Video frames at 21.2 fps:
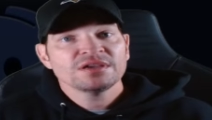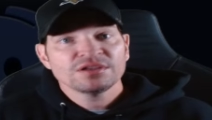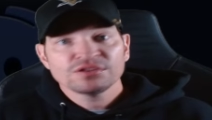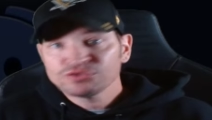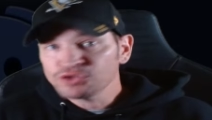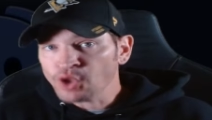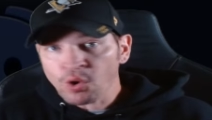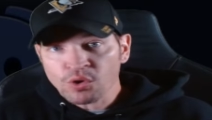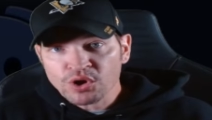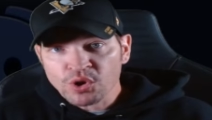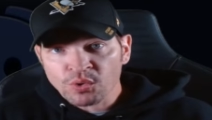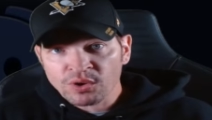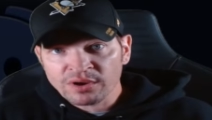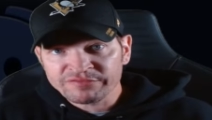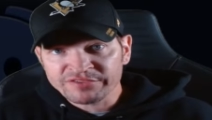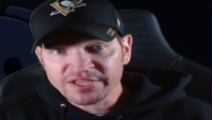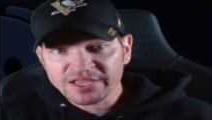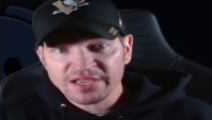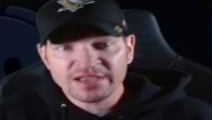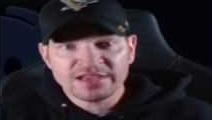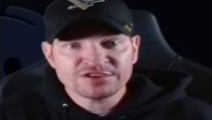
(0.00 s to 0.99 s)
don't go on
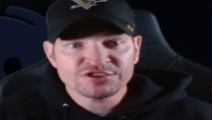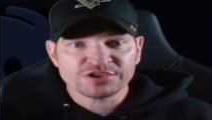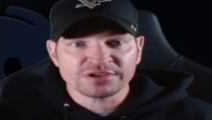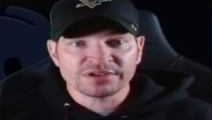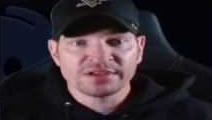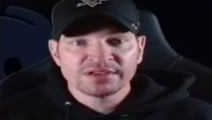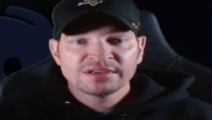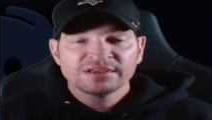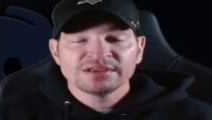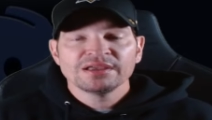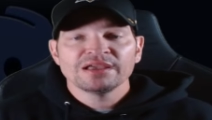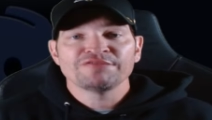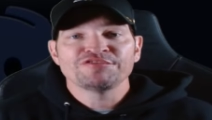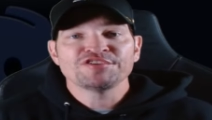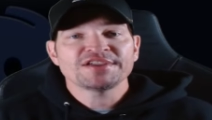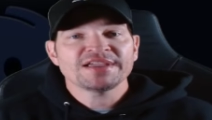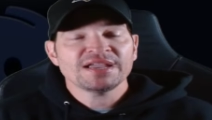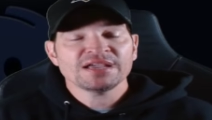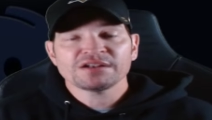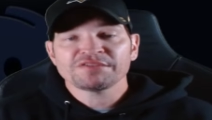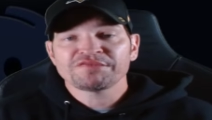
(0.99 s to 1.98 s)
vacation if you
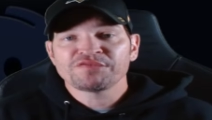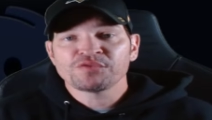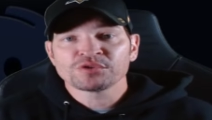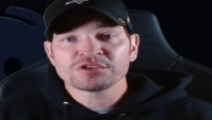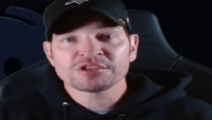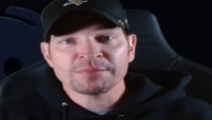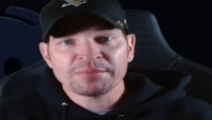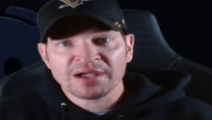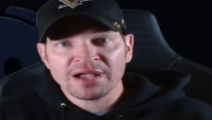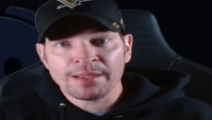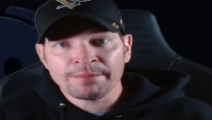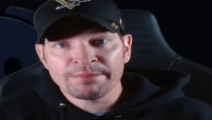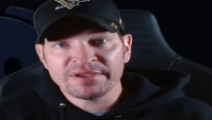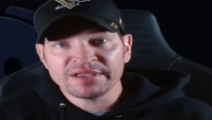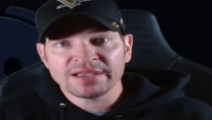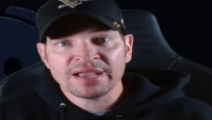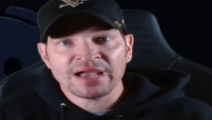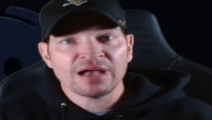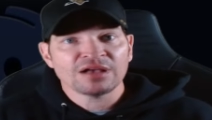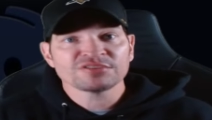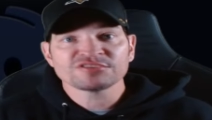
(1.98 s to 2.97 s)
can't afford to buy a
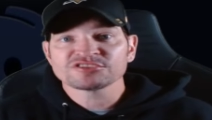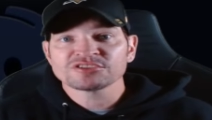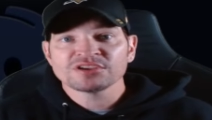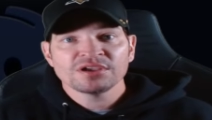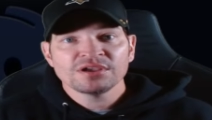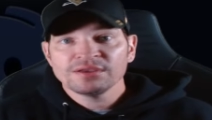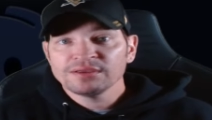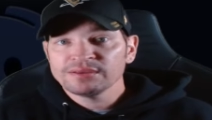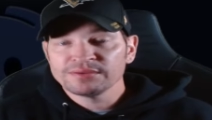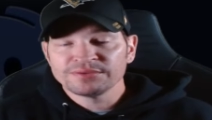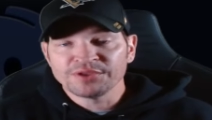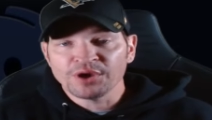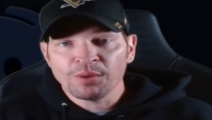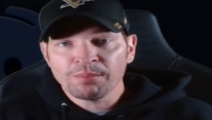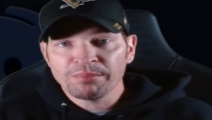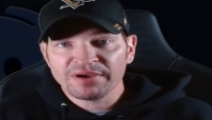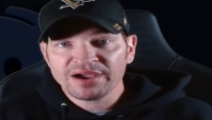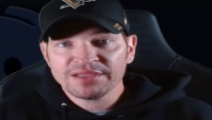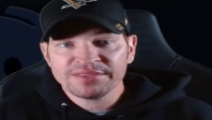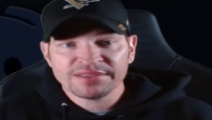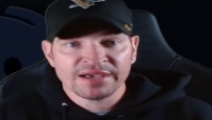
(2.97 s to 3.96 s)
big house
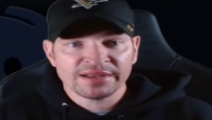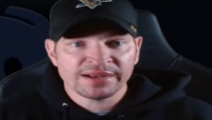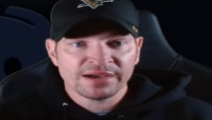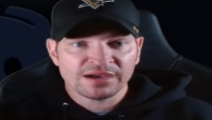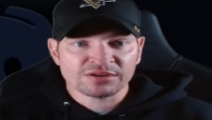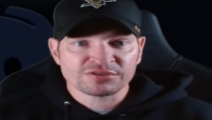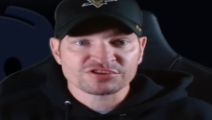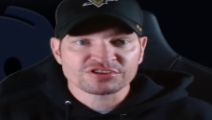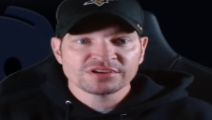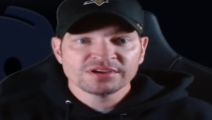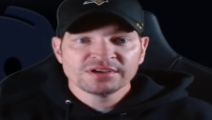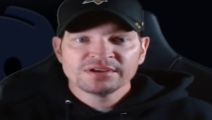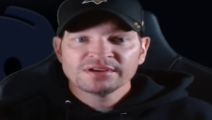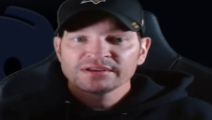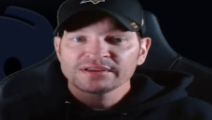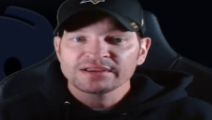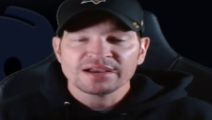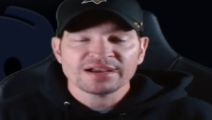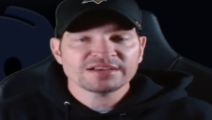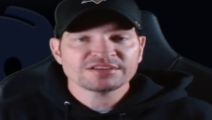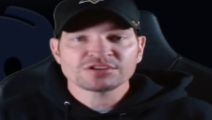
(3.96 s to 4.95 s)
don't buy that house
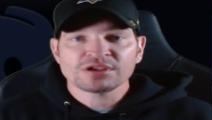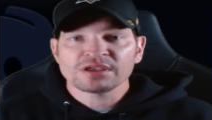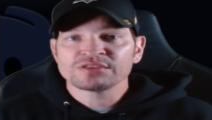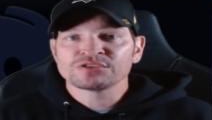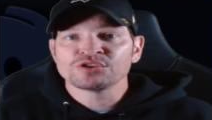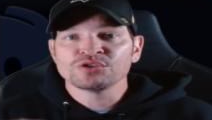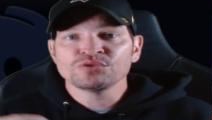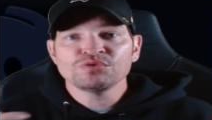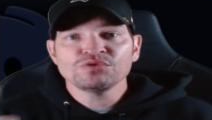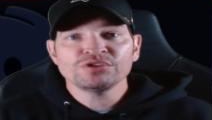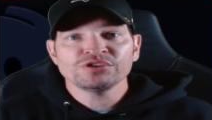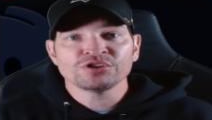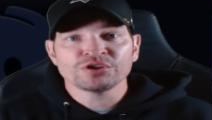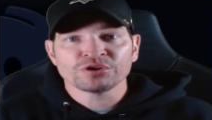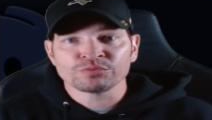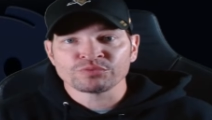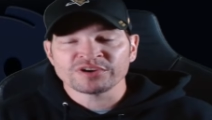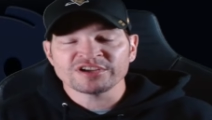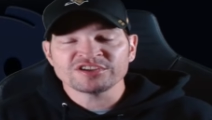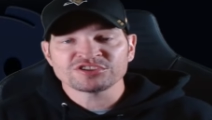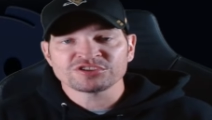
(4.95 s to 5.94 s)
guys do your
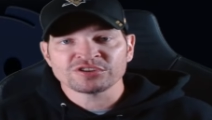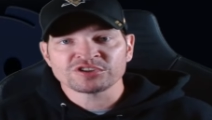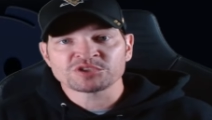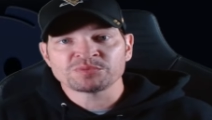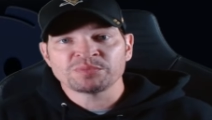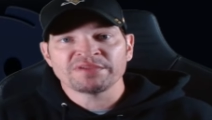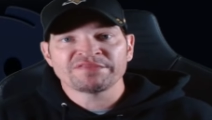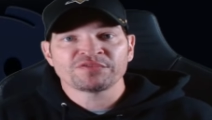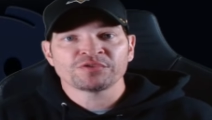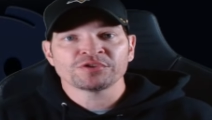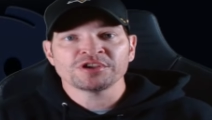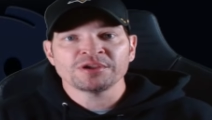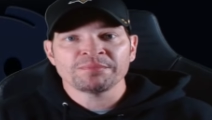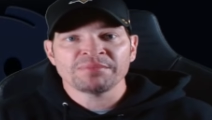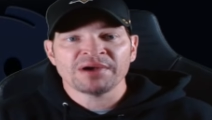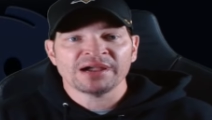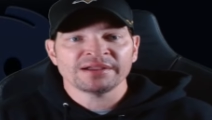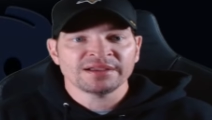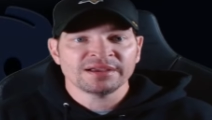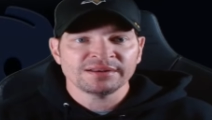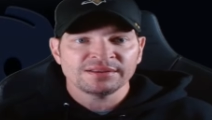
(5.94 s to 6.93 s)
research before you
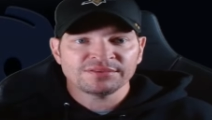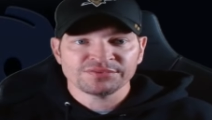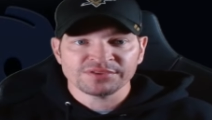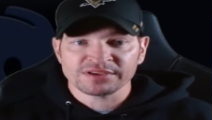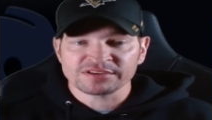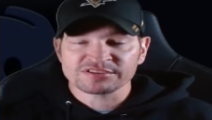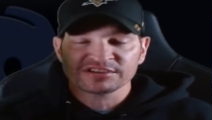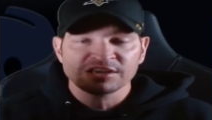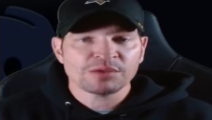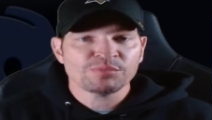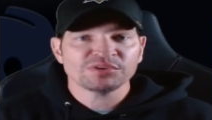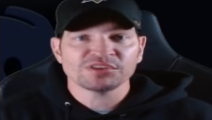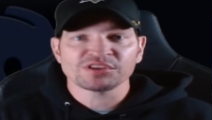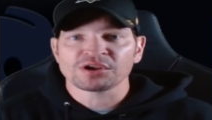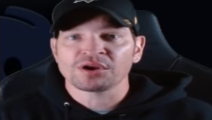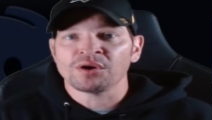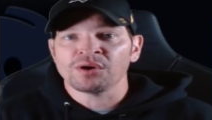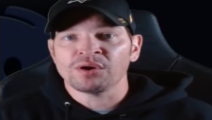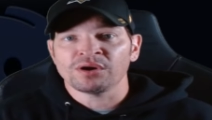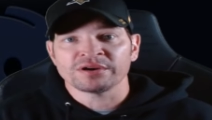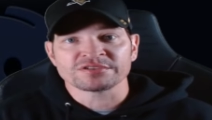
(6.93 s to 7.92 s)
buy anything same with the
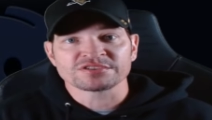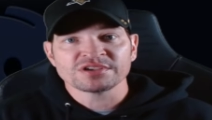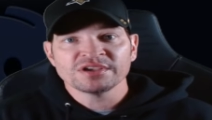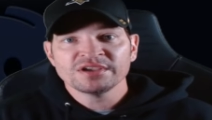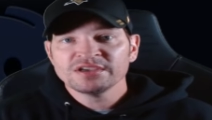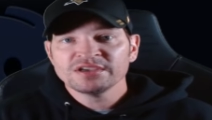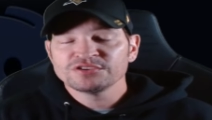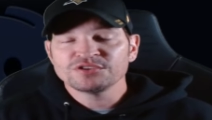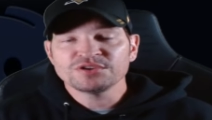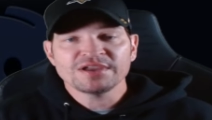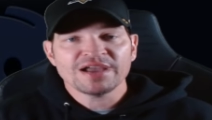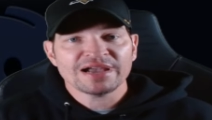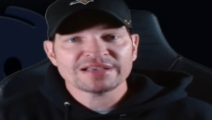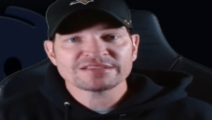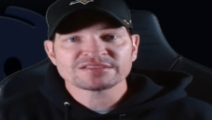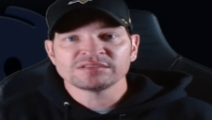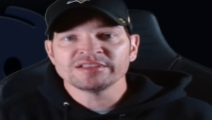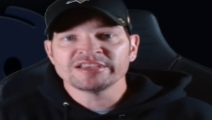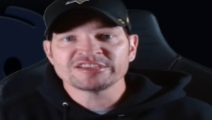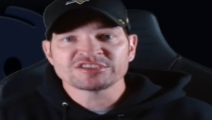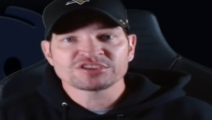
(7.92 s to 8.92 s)
cars you
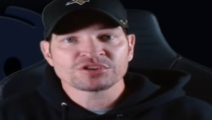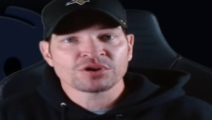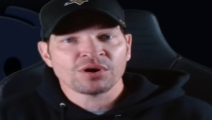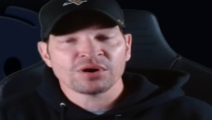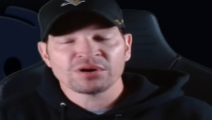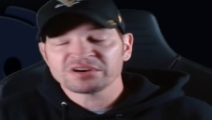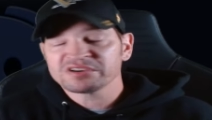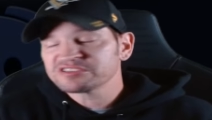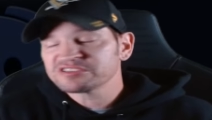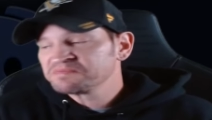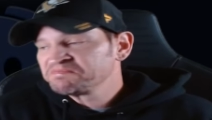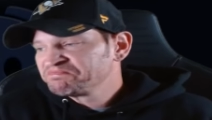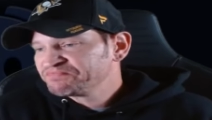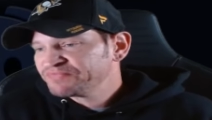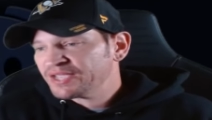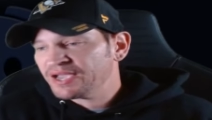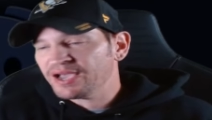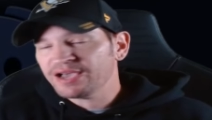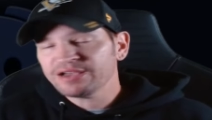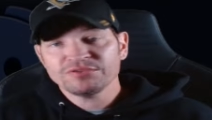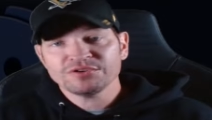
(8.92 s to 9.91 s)
guys lease cars
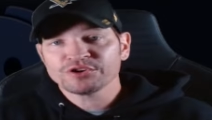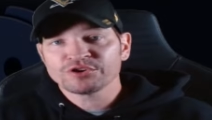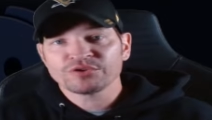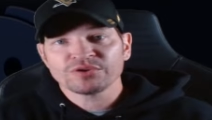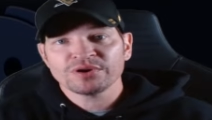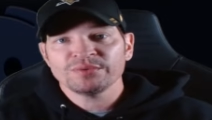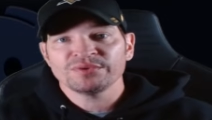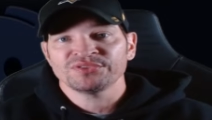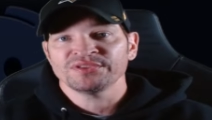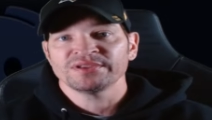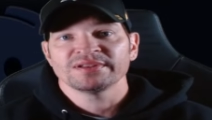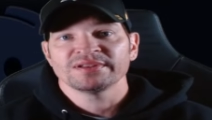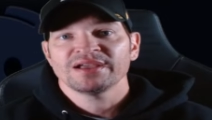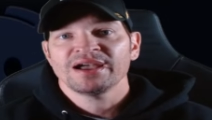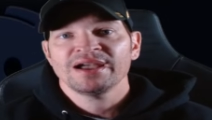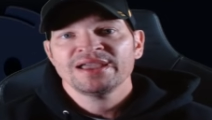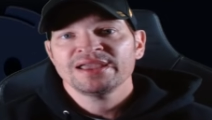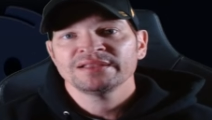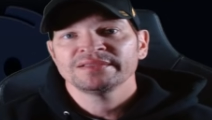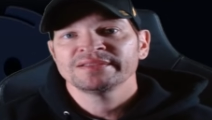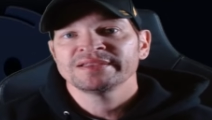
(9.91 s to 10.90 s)
I don't agree with it.
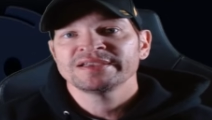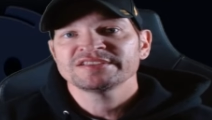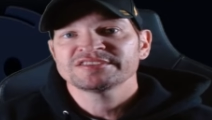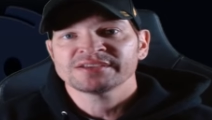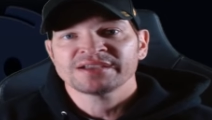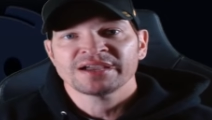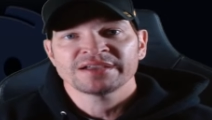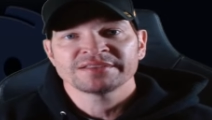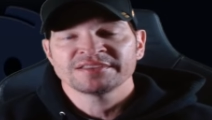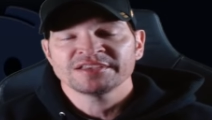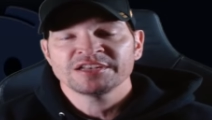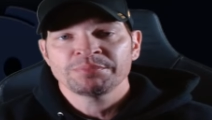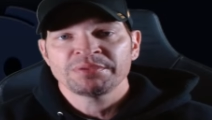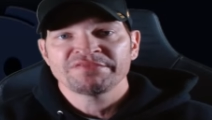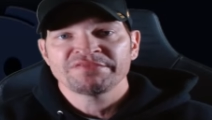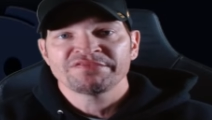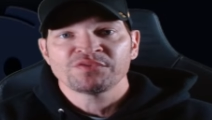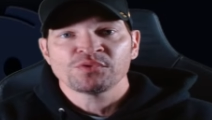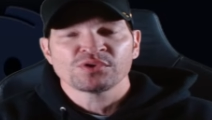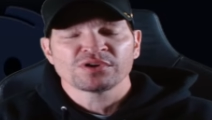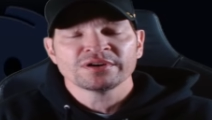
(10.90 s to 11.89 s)
I hate leasing. I did it
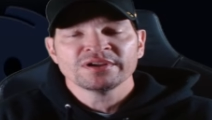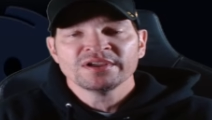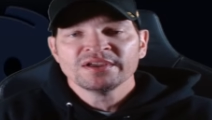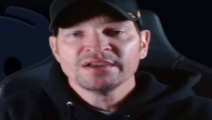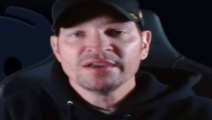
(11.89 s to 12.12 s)
before.